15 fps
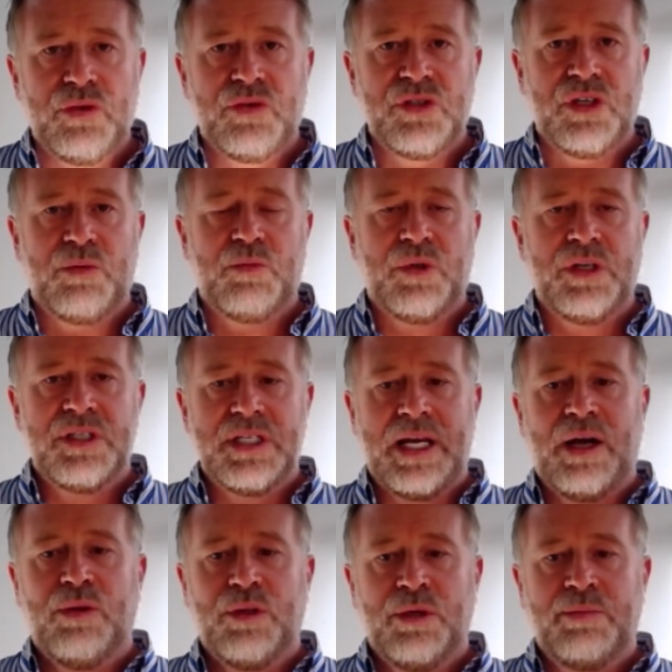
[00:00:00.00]
of someone to
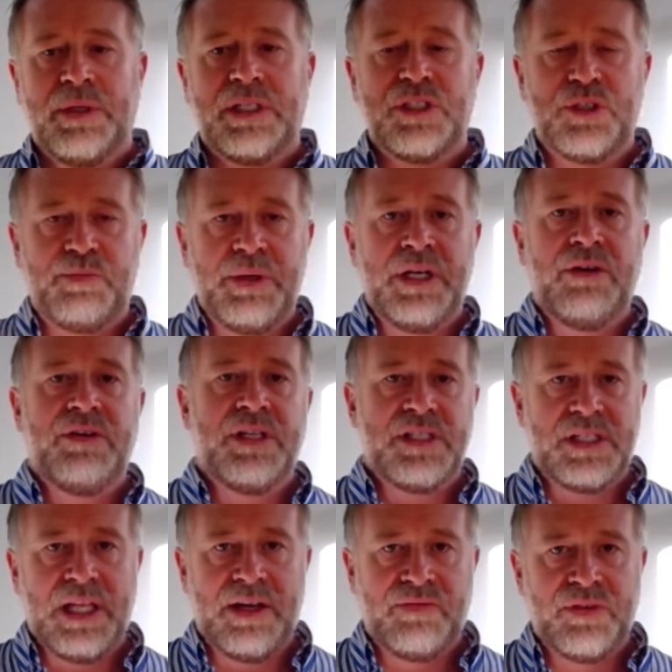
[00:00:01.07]
help them experience
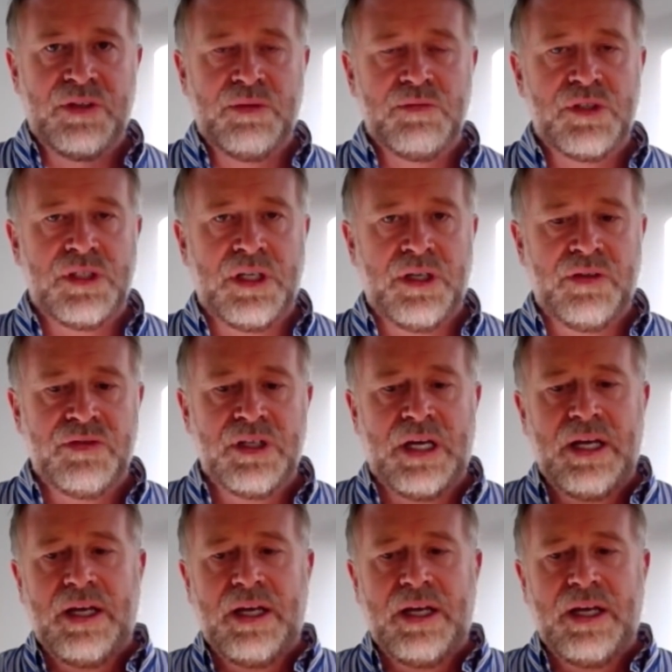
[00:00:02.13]
that for themselves,